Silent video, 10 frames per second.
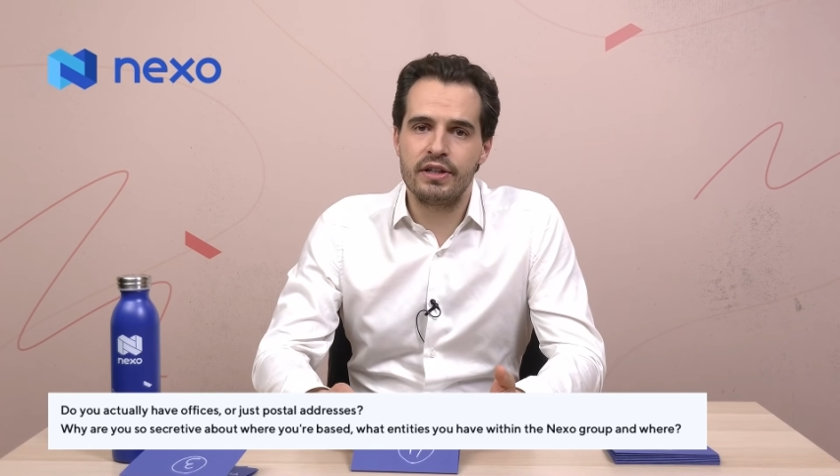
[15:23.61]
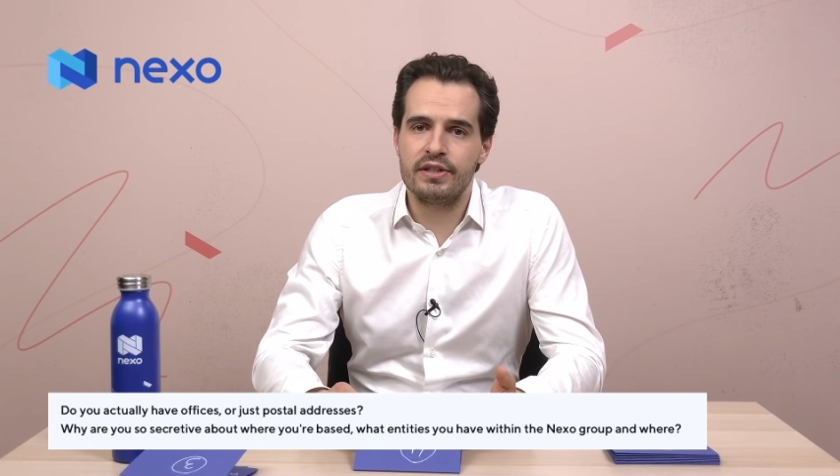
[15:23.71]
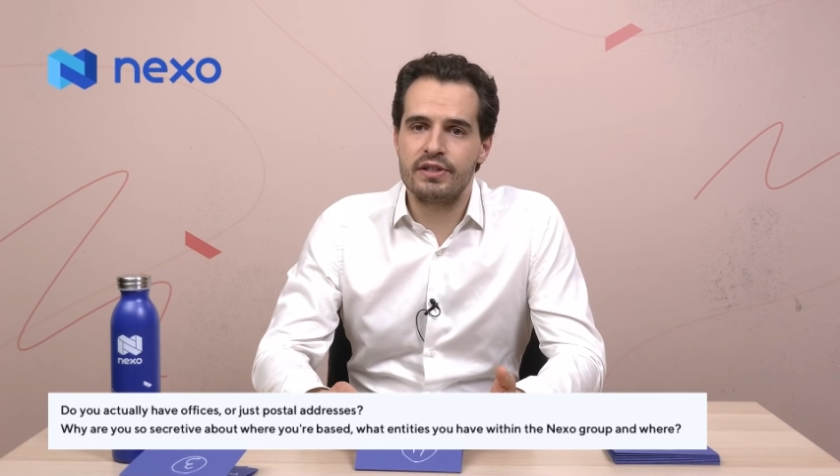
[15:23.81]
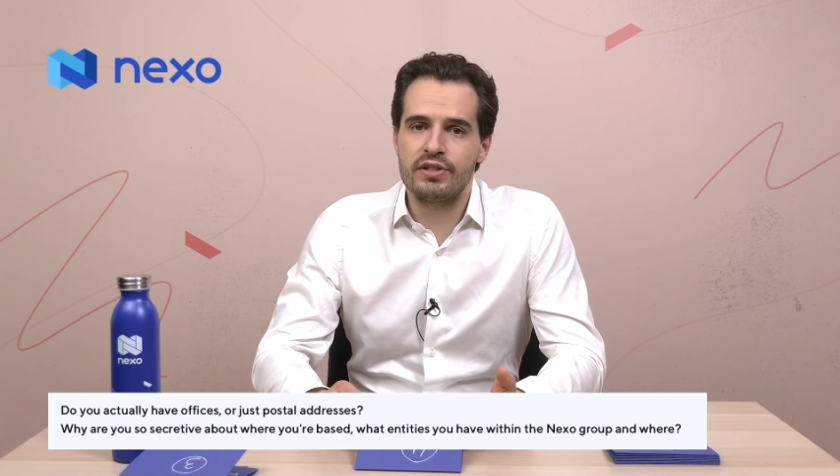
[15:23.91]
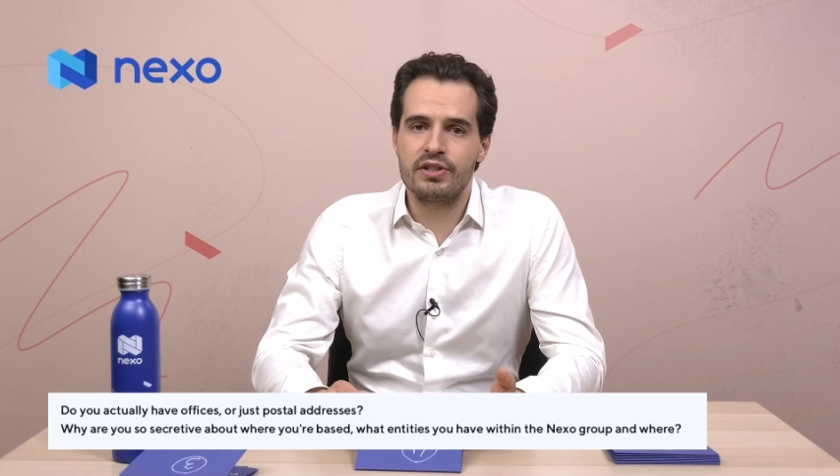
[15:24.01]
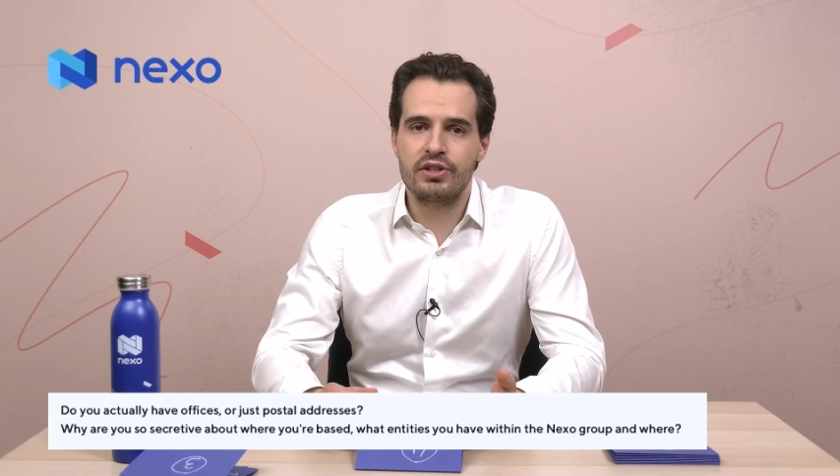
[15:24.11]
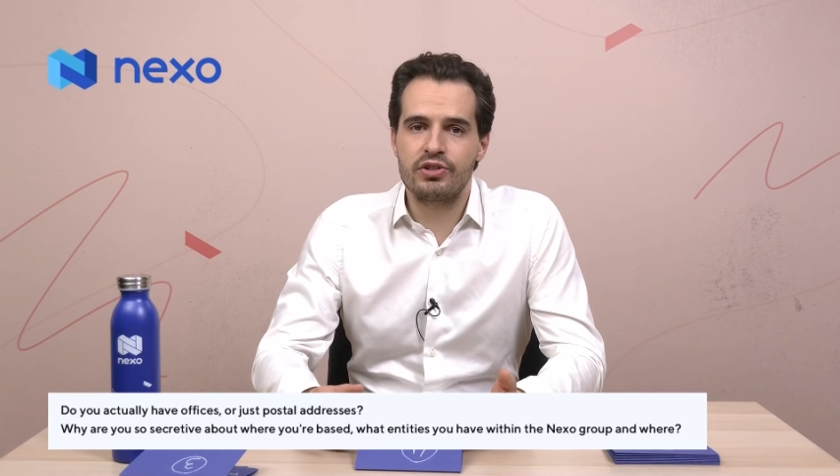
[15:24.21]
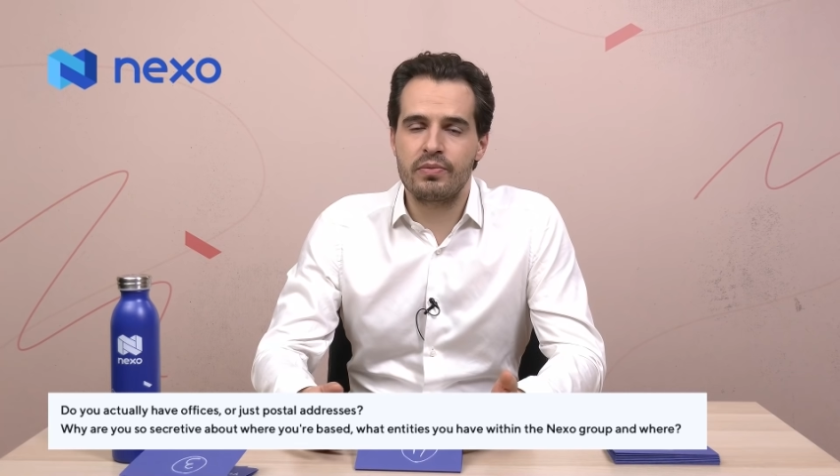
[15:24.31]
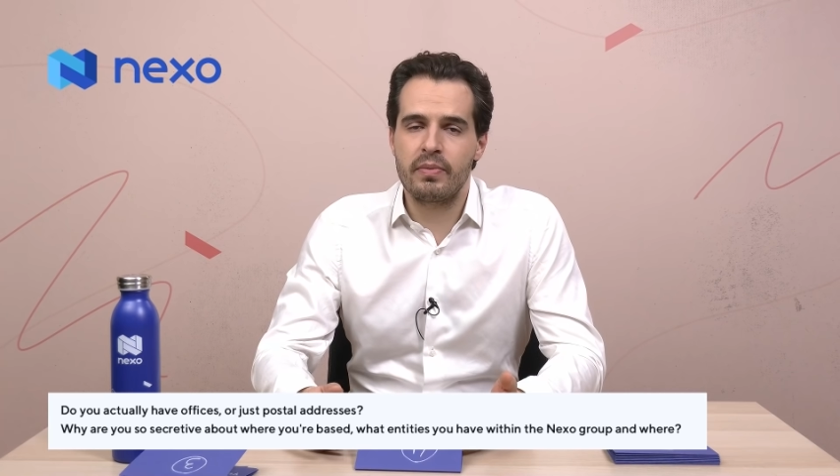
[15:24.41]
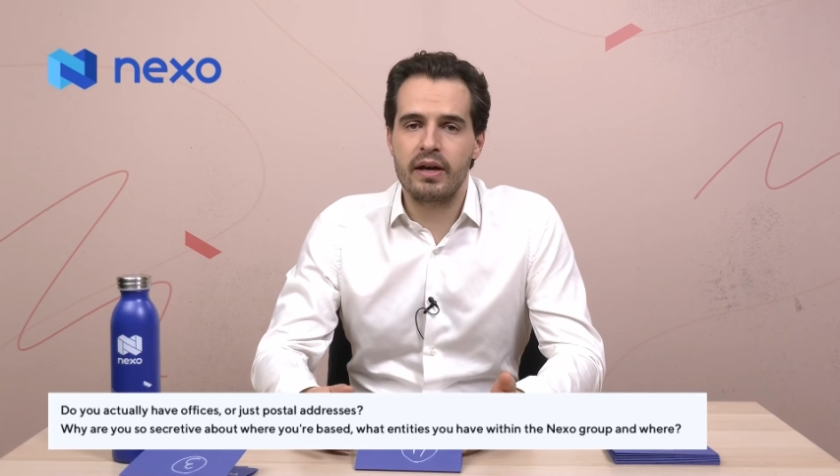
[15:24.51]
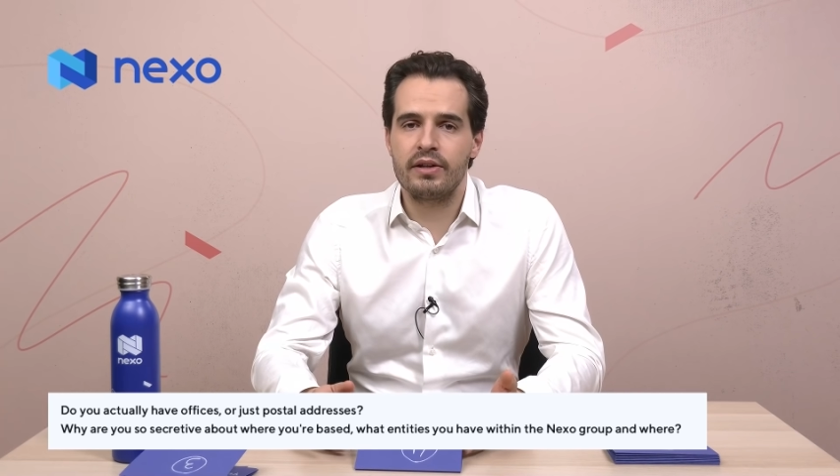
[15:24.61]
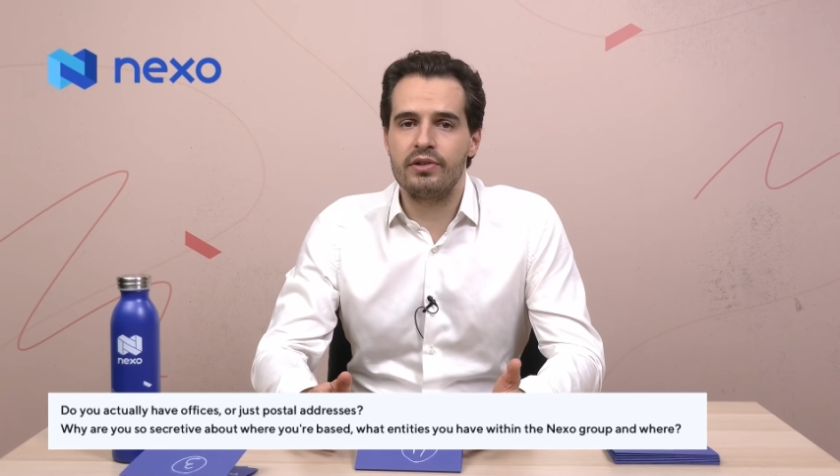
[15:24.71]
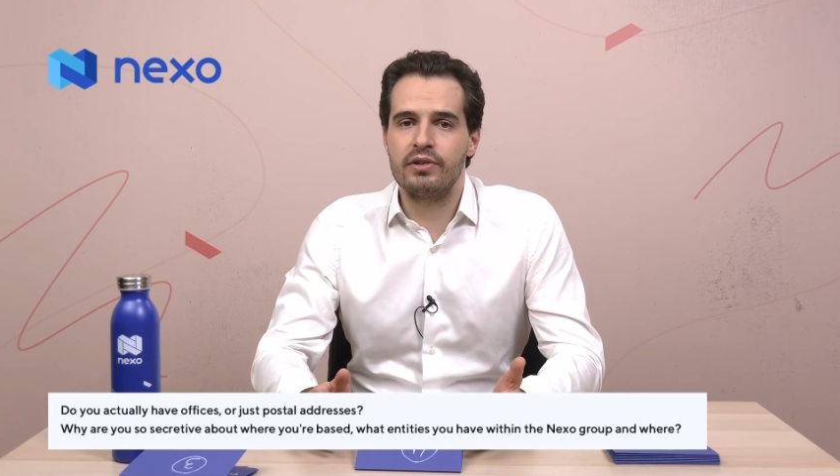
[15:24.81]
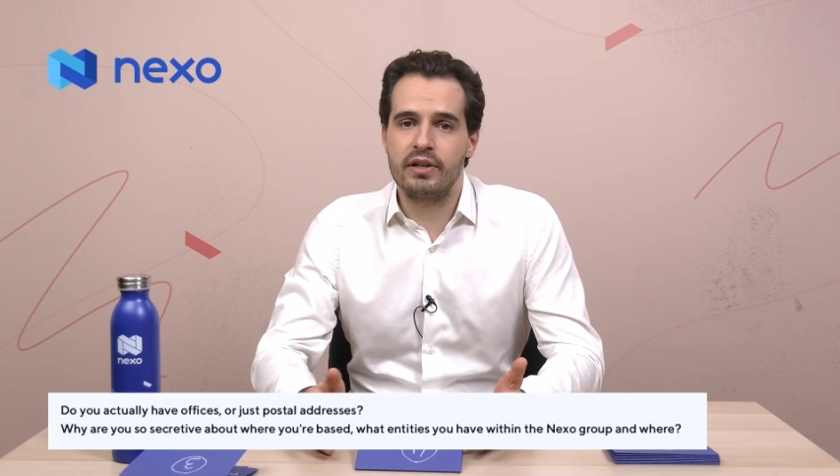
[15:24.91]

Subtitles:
is in such a manner,